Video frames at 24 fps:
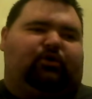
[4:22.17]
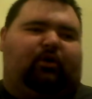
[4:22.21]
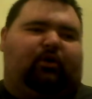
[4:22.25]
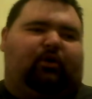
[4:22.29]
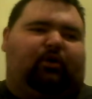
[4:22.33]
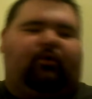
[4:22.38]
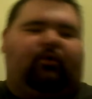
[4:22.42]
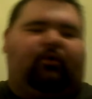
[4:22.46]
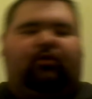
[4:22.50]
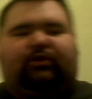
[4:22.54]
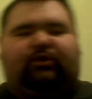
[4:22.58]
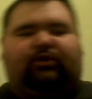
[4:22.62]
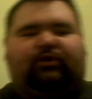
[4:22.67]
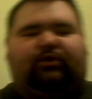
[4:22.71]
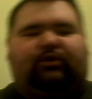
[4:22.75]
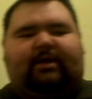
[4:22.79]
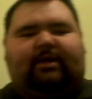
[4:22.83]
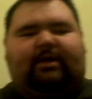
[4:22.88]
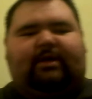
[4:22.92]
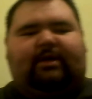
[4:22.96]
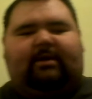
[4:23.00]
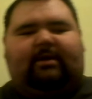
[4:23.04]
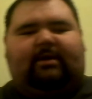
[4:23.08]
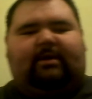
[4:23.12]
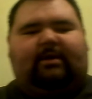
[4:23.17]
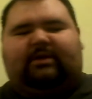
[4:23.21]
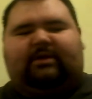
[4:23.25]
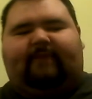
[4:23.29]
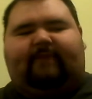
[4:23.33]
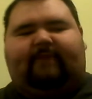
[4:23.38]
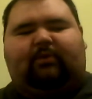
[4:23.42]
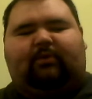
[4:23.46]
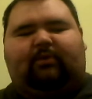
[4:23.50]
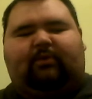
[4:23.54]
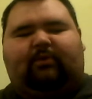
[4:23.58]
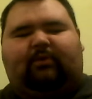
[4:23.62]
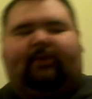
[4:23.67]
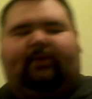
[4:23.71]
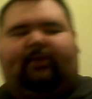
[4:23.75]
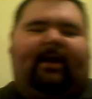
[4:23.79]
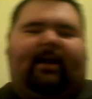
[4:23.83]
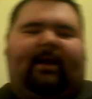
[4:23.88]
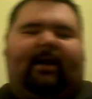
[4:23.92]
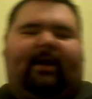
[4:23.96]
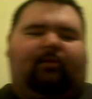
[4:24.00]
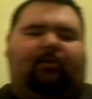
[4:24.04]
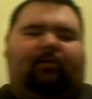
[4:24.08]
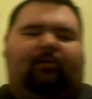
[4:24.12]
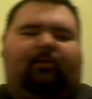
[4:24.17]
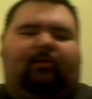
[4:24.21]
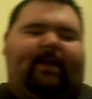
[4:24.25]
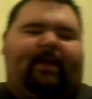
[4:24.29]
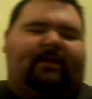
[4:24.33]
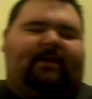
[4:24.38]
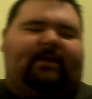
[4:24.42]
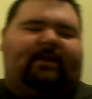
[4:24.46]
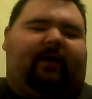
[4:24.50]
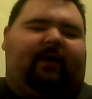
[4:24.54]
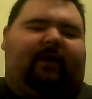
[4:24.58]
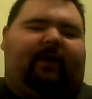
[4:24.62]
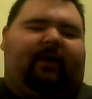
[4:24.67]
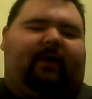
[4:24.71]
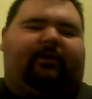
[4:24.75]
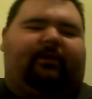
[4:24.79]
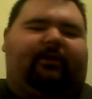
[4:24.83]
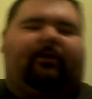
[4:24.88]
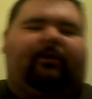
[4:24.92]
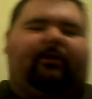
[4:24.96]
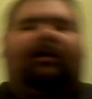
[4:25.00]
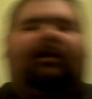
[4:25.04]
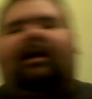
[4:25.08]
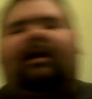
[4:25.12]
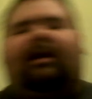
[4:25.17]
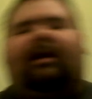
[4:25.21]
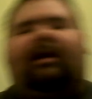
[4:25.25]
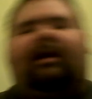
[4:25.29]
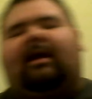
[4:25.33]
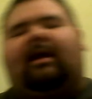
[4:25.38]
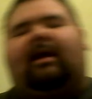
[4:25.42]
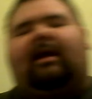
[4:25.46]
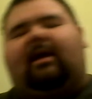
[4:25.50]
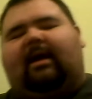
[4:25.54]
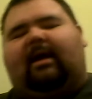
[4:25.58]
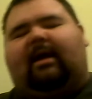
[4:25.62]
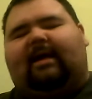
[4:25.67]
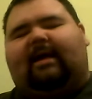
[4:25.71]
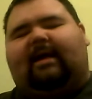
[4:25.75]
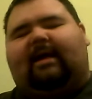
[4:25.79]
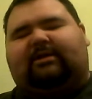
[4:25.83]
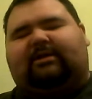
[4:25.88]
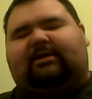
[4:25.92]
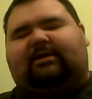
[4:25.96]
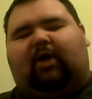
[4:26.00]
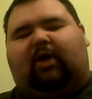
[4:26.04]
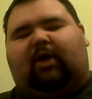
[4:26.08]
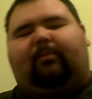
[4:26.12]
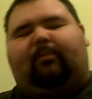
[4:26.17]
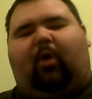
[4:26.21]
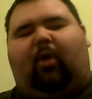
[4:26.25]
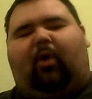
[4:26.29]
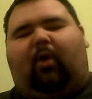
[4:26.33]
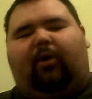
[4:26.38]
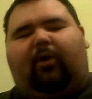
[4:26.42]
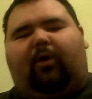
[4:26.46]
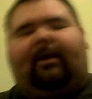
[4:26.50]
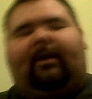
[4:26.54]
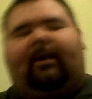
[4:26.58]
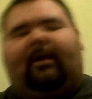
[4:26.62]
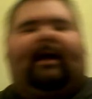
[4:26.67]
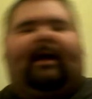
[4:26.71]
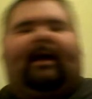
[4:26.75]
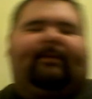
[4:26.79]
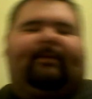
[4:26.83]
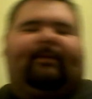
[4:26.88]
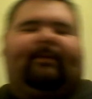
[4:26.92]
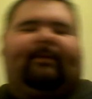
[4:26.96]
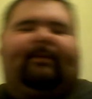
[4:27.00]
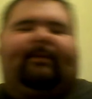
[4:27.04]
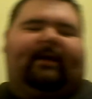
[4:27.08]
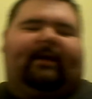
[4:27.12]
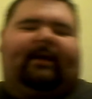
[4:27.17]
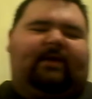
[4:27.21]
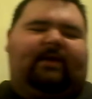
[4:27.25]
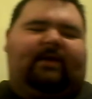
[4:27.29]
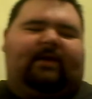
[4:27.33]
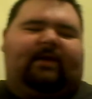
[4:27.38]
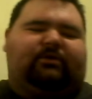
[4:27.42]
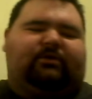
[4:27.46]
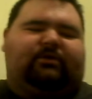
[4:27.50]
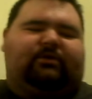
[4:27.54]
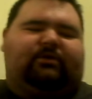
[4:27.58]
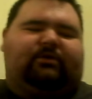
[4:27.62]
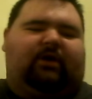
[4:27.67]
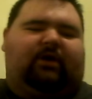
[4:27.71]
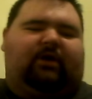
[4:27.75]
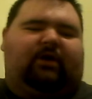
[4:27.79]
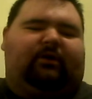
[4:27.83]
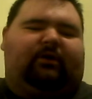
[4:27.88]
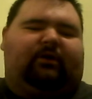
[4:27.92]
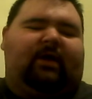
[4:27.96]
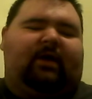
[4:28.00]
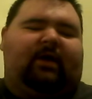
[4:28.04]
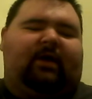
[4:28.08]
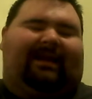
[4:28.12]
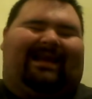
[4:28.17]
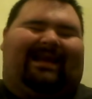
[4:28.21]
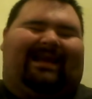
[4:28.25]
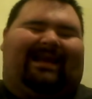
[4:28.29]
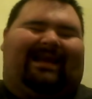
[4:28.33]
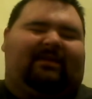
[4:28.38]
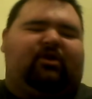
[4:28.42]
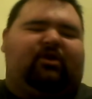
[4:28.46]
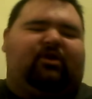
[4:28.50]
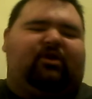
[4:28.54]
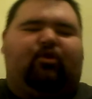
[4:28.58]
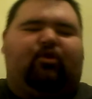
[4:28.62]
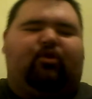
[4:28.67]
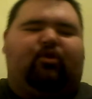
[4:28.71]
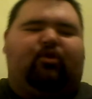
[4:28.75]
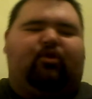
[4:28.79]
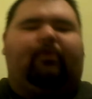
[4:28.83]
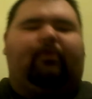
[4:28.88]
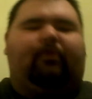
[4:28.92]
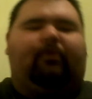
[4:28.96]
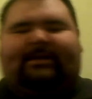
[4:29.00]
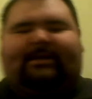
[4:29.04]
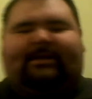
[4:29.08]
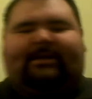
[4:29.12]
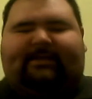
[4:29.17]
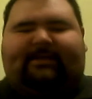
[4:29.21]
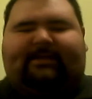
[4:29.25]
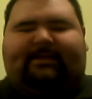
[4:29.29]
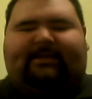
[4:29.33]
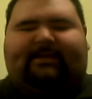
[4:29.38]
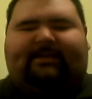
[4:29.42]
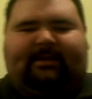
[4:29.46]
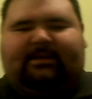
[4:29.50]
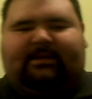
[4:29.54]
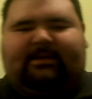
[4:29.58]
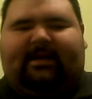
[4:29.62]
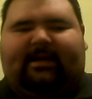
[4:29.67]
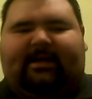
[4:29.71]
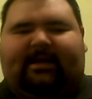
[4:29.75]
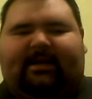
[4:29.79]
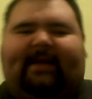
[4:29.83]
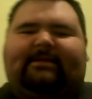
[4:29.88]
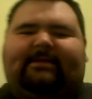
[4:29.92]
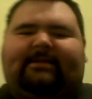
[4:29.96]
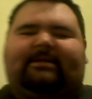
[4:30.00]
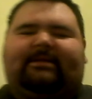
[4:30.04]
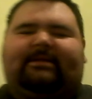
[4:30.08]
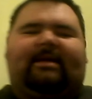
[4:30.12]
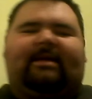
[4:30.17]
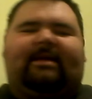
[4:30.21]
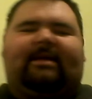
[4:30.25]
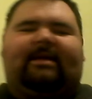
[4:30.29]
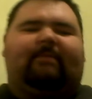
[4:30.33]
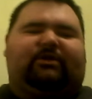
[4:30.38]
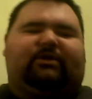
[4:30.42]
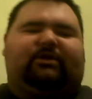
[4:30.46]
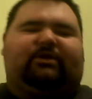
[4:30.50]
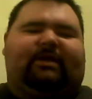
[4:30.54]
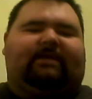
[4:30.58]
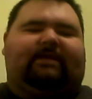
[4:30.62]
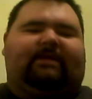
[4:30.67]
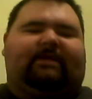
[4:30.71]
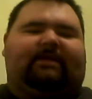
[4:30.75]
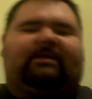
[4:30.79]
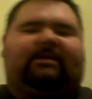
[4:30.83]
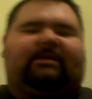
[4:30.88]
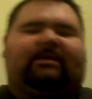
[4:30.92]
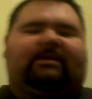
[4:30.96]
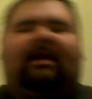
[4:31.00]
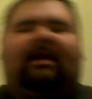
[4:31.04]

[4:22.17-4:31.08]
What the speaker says: who she conceives with Michael Bihn's character, is not born, and that he does not lead the human resistance against the machines